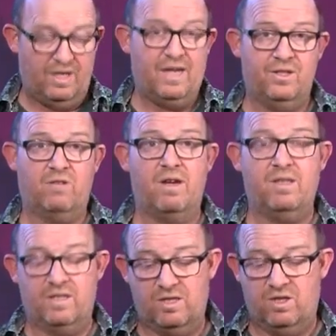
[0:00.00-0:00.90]
to integrate
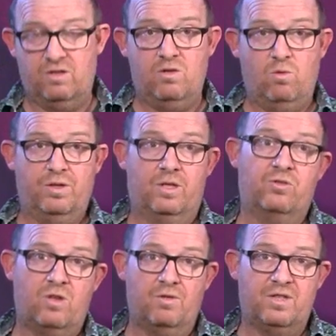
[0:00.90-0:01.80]
this into and you want to
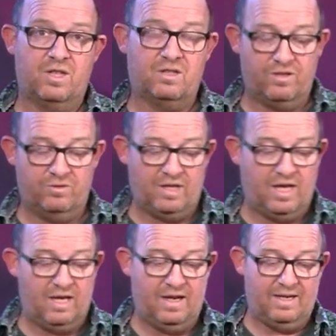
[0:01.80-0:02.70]
control this external
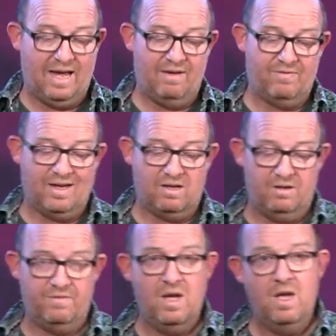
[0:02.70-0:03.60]
gear and have that kind
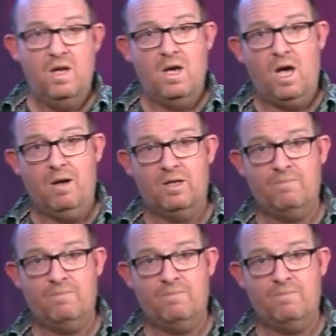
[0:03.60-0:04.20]
of uh,